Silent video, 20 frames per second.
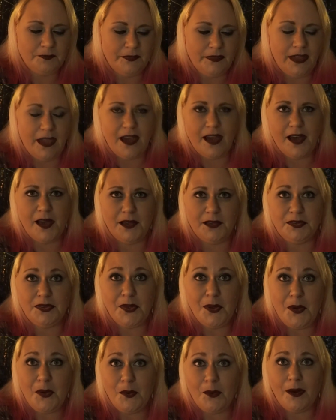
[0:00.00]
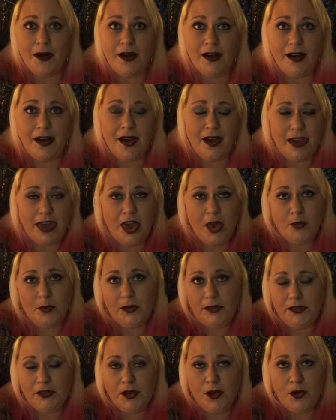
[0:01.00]
Yeah, so I can't
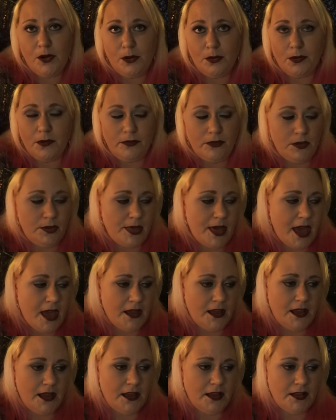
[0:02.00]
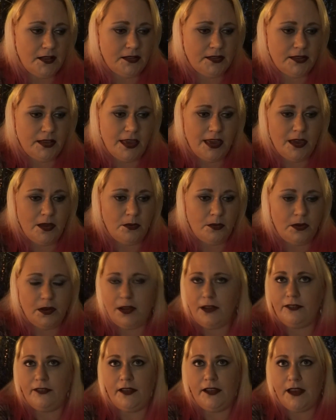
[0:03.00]
wait to go review that and see what
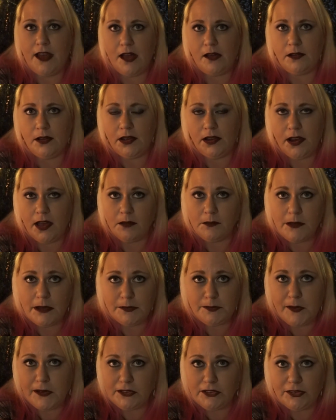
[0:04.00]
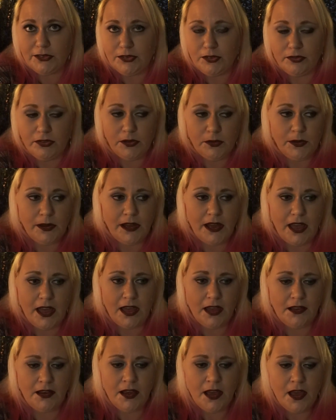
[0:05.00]
I find out and have my specialist review it
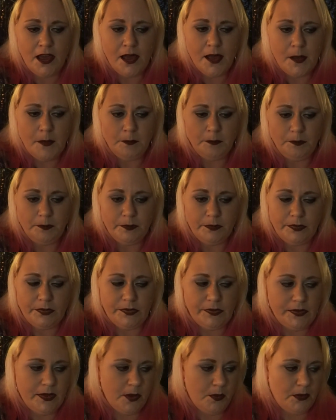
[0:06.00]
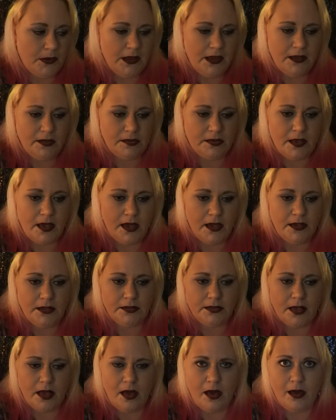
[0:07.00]
and see what he
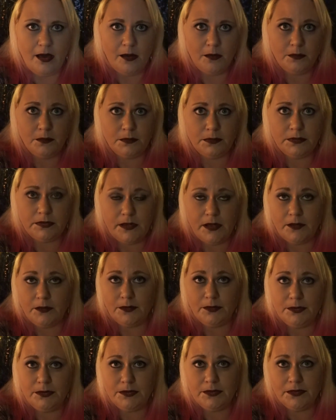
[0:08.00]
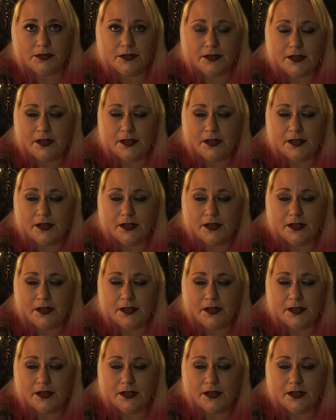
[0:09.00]
says. Sounds